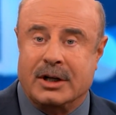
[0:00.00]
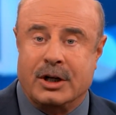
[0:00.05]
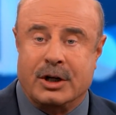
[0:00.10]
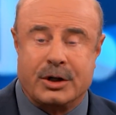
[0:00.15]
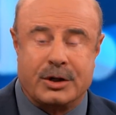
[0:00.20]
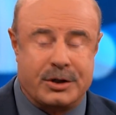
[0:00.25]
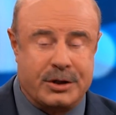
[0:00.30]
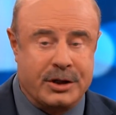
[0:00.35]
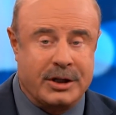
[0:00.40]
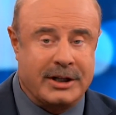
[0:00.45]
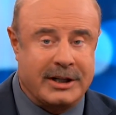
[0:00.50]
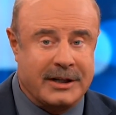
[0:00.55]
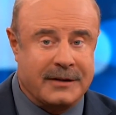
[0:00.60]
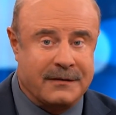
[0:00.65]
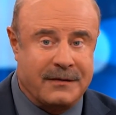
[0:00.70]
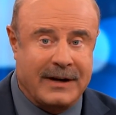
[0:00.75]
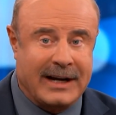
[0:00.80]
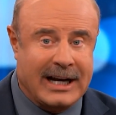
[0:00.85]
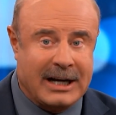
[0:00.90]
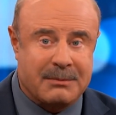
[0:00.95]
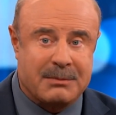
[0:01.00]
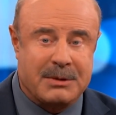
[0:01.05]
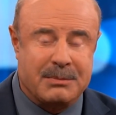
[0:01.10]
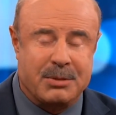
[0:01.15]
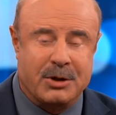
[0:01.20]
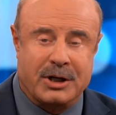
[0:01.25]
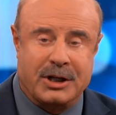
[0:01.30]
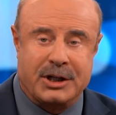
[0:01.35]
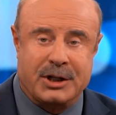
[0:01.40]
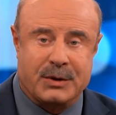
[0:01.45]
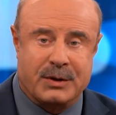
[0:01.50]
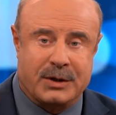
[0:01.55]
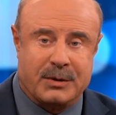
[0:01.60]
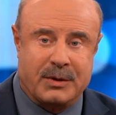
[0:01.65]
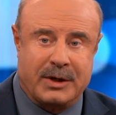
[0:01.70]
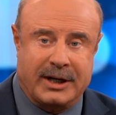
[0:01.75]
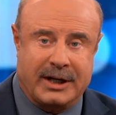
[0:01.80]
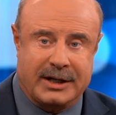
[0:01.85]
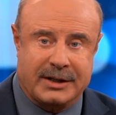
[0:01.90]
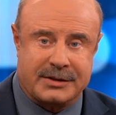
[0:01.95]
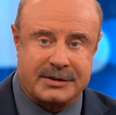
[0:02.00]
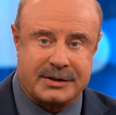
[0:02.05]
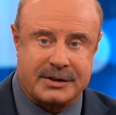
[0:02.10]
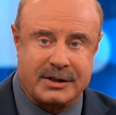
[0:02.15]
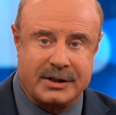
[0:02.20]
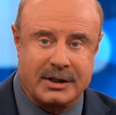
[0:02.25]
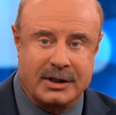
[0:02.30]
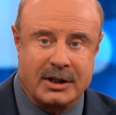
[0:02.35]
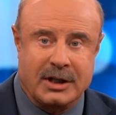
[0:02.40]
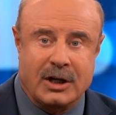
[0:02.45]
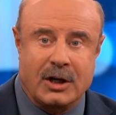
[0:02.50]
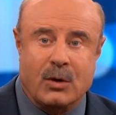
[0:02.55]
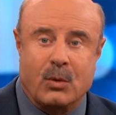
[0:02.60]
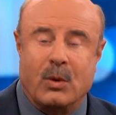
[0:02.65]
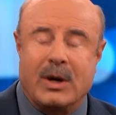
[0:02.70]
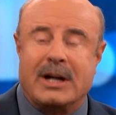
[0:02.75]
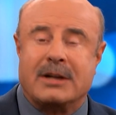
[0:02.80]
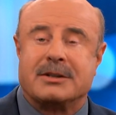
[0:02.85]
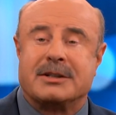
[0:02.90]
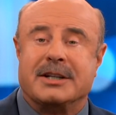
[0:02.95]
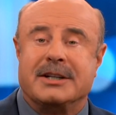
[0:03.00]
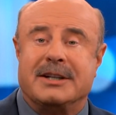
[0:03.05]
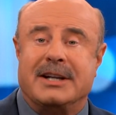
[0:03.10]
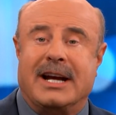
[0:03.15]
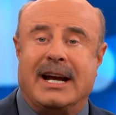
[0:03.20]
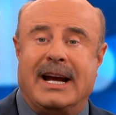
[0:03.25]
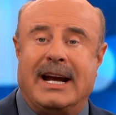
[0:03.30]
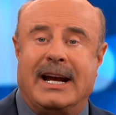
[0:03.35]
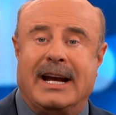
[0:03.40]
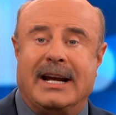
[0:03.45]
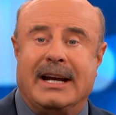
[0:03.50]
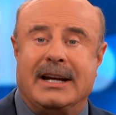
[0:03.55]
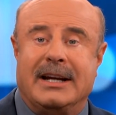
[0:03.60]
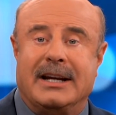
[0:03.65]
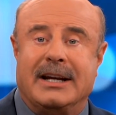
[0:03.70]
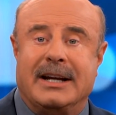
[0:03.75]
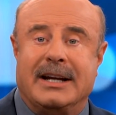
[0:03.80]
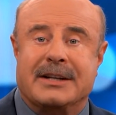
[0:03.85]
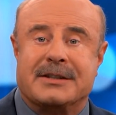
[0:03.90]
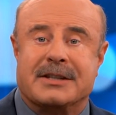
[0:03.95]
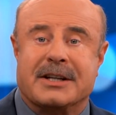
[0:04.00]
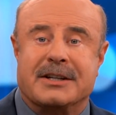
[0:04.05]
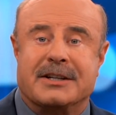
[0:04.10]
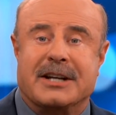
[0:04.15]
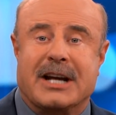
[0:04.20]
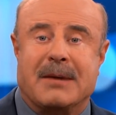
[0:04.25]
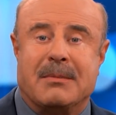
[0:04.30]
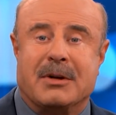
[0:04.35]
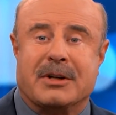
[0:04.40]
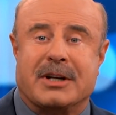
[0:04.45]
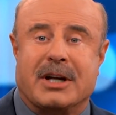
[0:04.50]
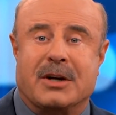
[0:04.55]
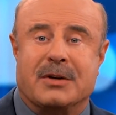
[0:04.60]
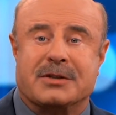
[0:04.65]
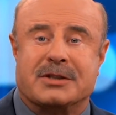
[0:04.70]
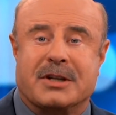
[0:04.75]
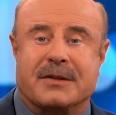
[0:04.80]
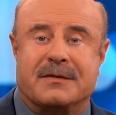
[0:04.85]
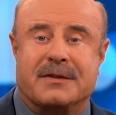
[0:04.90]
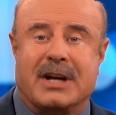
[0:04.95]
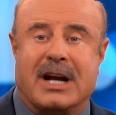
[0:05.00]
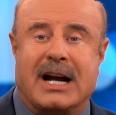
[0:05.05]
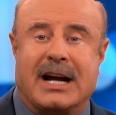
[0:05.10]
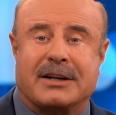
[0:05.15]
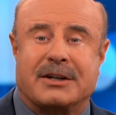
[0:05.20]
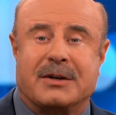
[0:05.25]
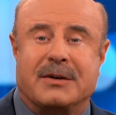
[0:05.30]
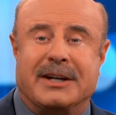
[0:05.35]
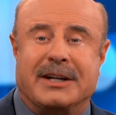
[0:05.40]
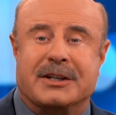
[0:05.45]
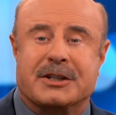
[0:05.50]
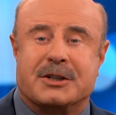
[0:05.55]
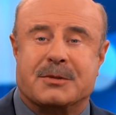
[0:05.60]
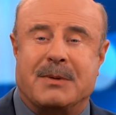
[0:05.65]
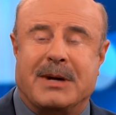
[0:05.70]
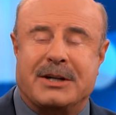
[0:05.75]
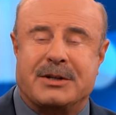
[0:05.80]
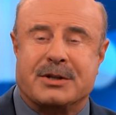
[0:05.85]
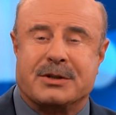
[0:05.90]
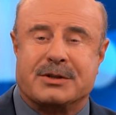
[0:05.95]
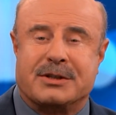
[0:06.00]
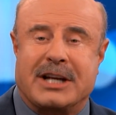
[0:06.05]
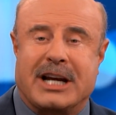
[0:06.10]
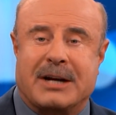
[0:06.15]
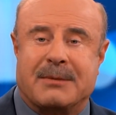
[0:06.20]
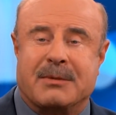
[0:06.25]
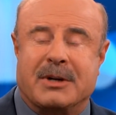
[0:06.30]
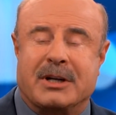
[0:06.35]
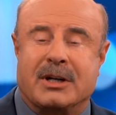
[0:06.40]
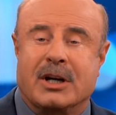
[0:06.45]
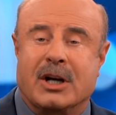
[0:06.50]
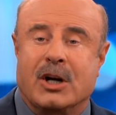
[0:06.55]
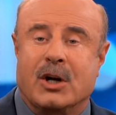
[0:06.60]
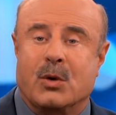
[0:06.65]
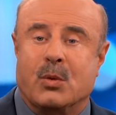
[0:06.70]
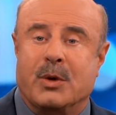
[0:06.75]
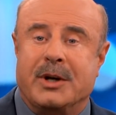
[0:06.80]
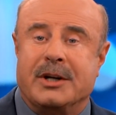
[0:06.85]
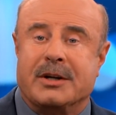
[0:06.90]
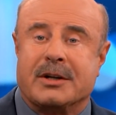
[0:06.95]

could, in fact, be putting you at risk? Well, today it's a double dose of Doctor in a special segment we are